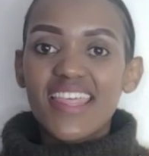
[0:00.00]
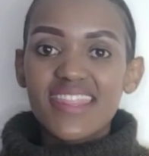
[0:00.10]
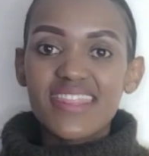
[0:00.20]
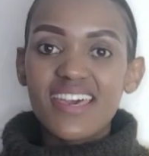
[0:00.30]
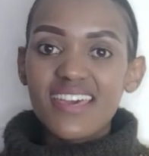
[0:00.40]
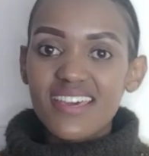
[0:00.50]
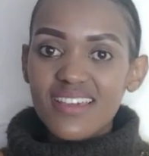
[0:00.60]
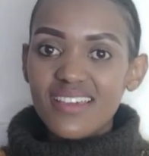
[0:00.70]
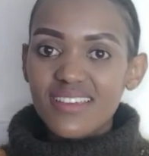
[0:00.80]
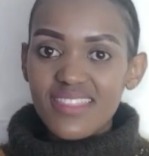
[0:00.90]
The
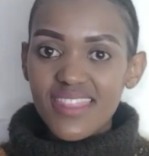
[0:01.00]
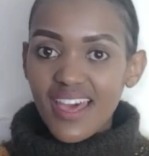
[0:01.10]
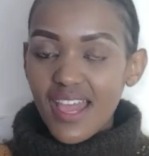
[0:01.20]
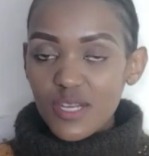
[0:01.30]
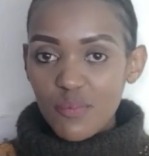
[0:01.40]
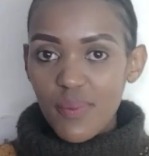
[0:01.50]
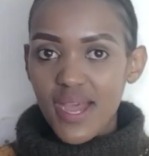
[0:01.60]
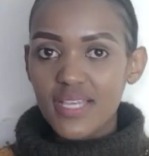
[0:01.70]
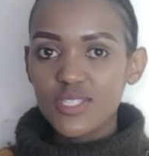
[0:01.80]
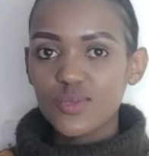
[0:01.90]
third
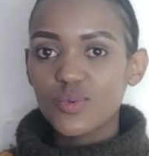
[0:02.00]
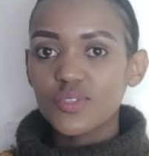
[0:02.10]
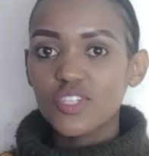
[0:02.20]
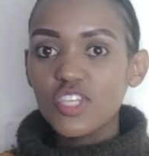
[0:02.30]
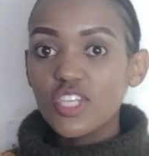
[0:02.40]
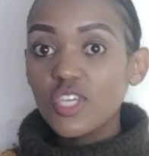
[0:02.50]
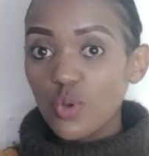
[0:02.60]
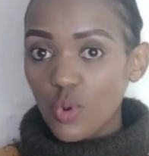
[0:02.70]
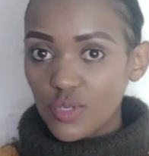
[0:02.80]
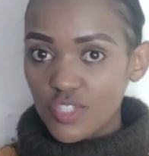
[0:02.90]
person, he
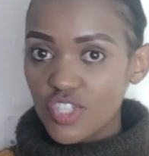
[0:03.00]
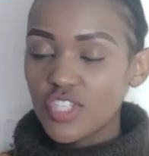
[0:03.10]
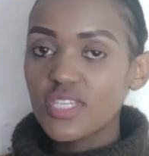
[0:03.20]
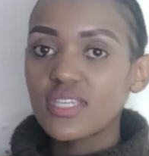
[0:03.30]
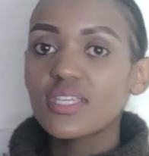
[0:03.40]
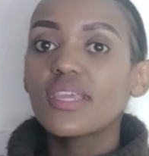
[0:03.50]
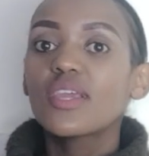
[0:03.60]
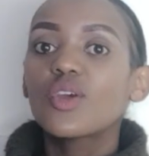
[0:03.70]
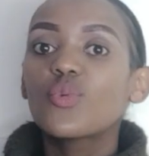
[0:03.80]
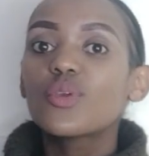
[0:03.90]
or she,
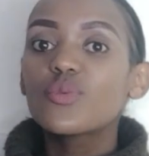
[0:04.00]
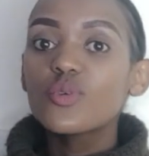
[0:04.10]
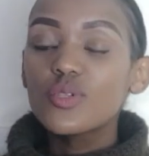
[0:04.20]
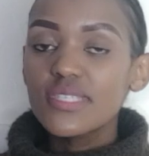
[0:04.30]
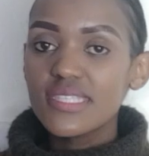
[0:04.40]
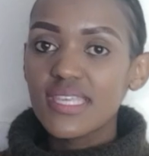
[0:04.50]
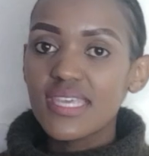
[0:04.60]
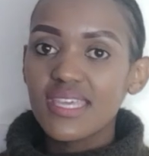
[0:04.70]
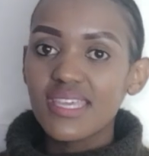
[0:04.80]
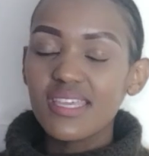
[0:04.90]
we will
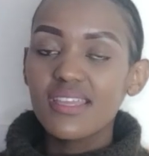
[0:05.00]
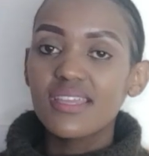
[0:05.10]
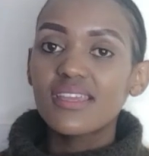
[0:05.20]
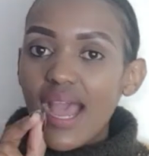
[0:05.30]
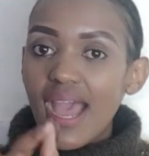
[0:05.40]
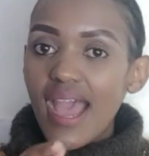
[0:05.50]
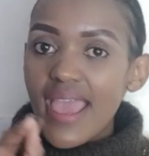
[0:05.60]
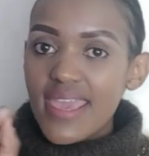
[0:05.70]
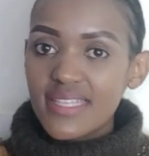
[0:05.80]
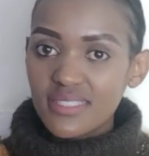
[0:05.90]
say
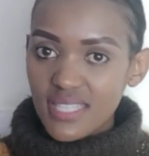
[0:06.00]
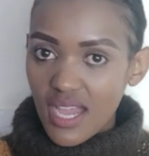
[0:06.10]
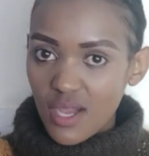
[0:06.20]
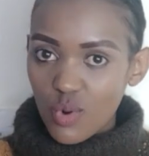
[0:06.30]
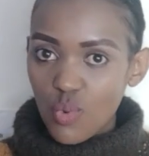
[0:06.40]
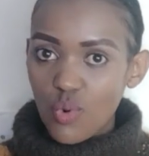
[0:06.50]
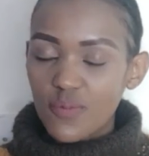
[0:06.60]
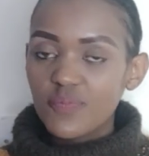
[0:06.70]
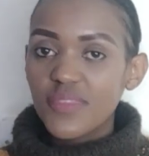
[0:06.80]
aetagwo.